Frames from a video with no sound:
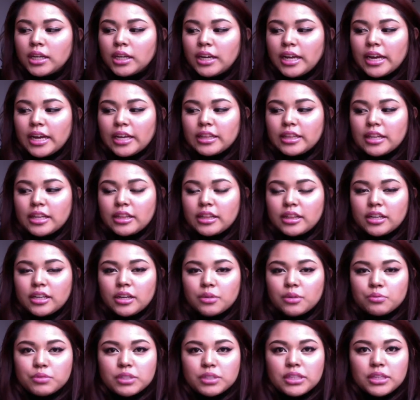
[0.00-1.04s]
And then
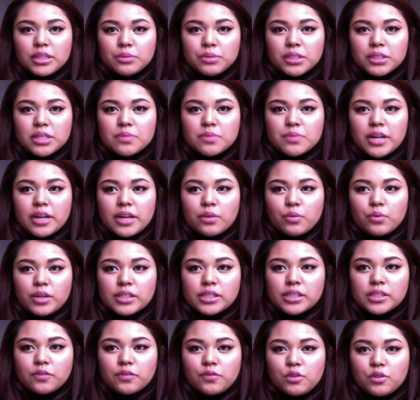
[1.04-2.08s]
the really bright
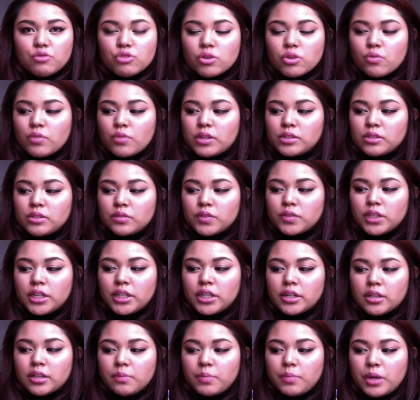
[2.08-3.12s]
ones, the fuchsia ones over
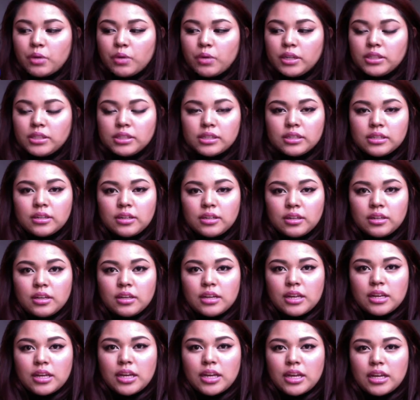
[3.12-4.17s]
here, the pink ones,
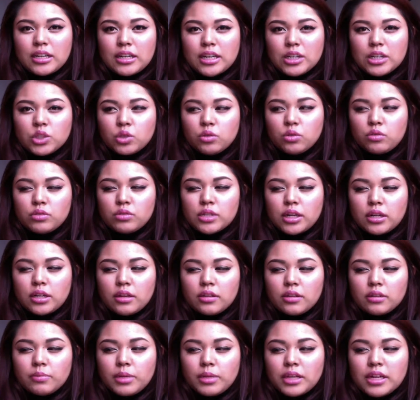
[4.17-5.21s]
and I don't use that
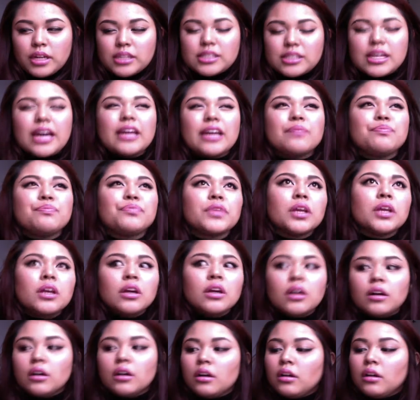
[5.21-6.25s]
either because
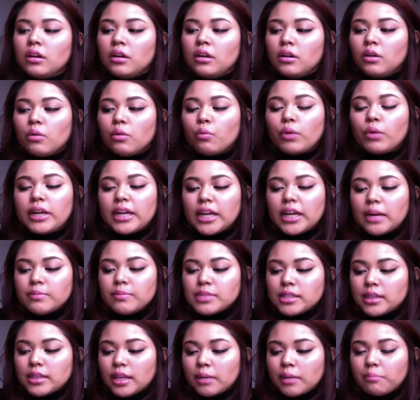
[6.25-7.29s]
when it comes
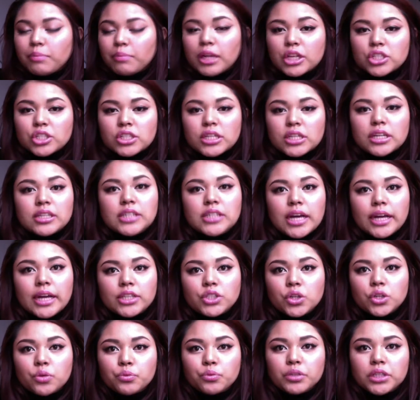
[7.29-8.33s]
to like blushes, I
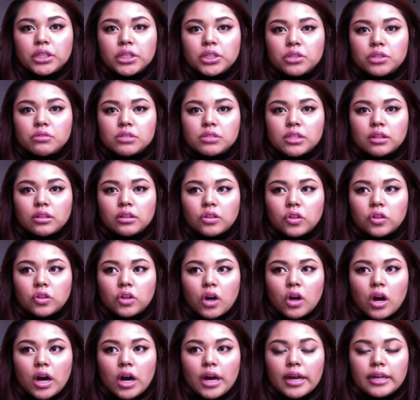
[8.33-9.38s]
don't really use a
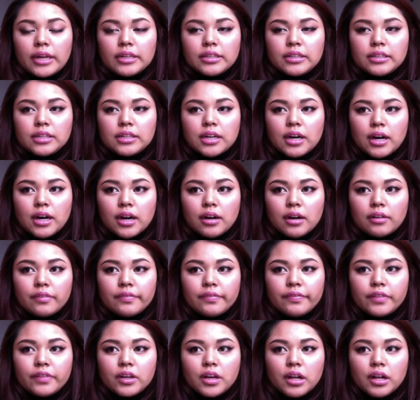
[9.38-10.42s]
lot of
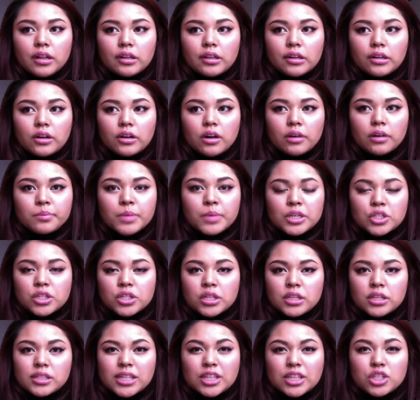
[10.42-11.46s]
color on my
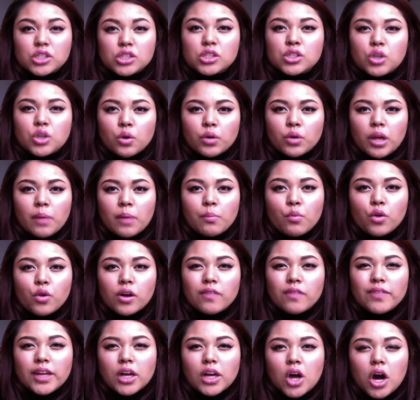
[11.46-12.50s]
cheeks. I just don't. I'm more
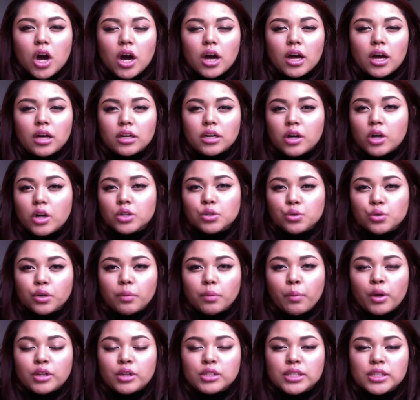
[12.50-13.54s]
of like a contour
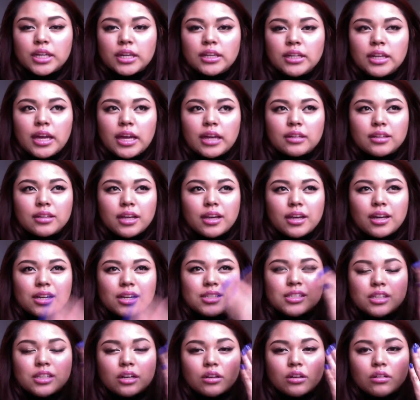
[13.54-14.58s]
person and like a
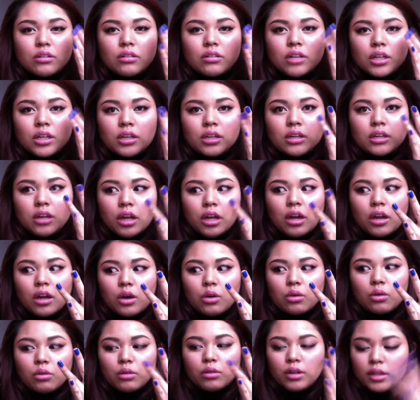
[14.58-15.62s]
subtle
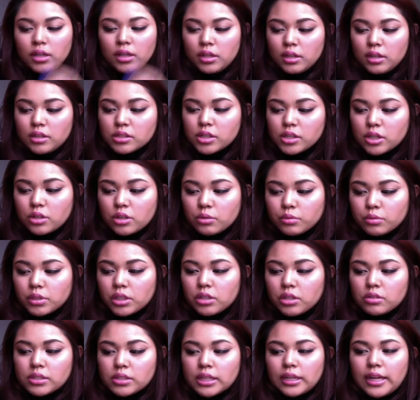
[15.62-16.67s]
glow, so I don't really
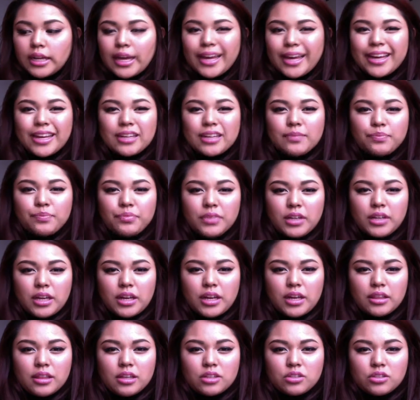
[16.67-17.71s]
use it. And
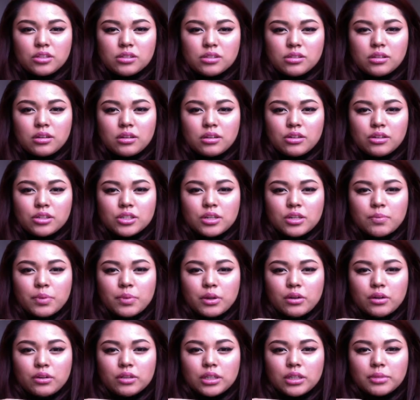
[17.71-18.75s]
then just your
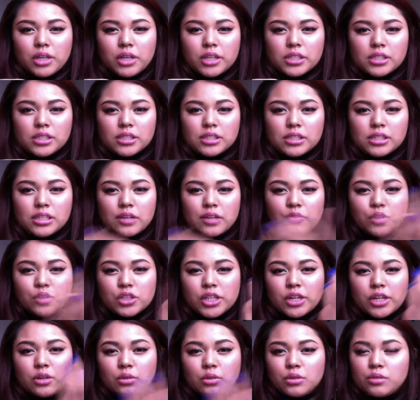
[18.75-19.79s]
typical lip glosses and stuff,
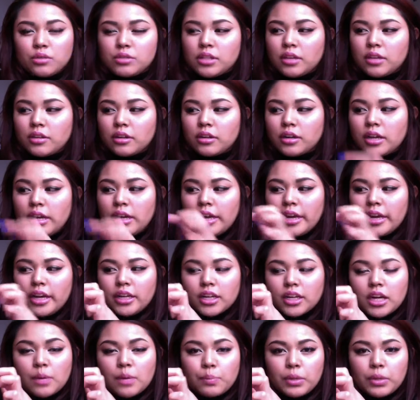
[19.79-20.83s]
which I don't use either,
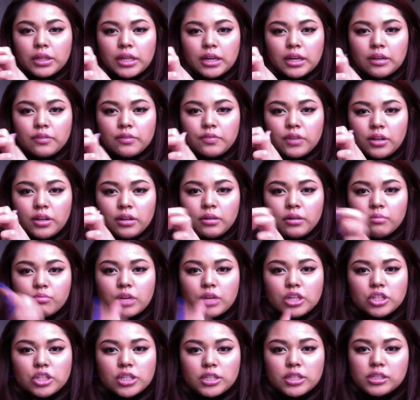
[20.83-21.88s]
and a couple of
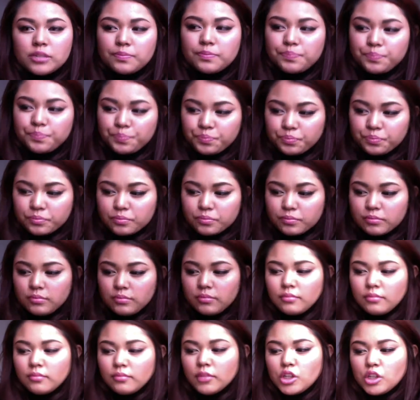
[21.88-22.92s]
brushes.
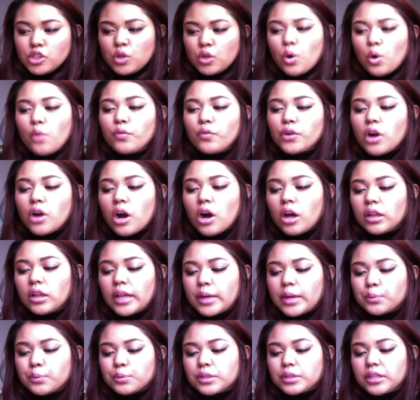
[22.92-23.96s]
So overall,
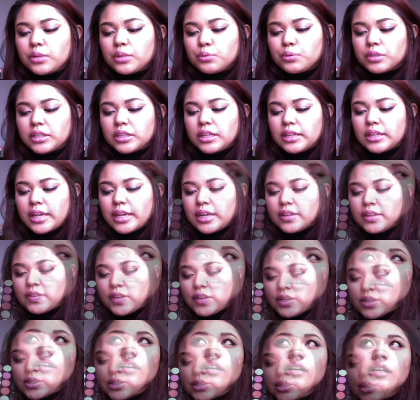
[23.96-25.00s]
I really like
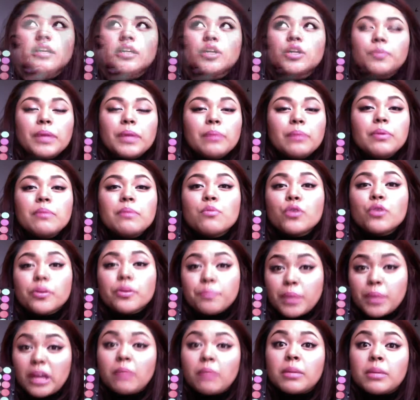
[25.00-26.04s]
this. It could be a bit more
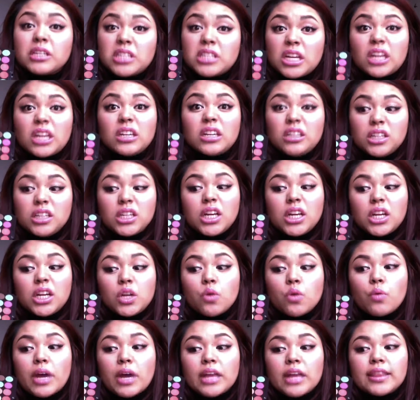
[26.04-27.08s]
pigmented in a
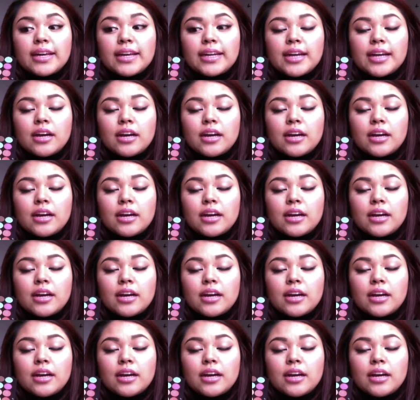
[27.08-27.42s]
way that